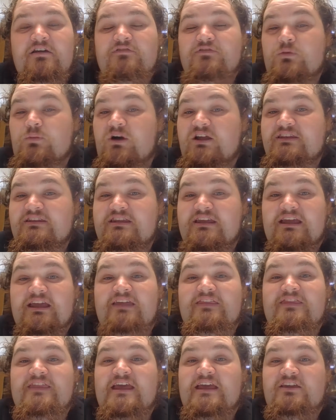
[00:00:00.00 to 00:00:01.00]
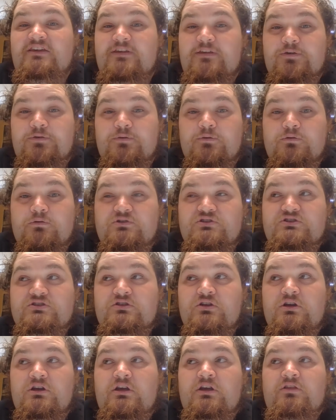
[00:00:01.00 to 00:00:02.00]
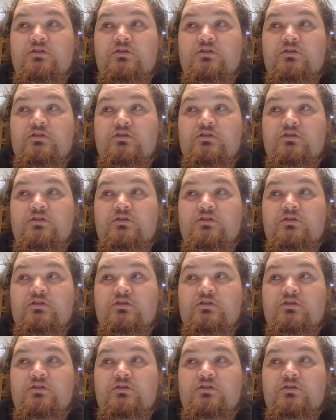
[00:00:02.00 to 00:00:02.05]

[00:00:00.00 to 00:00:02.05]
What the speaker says: For one thing, they're huge.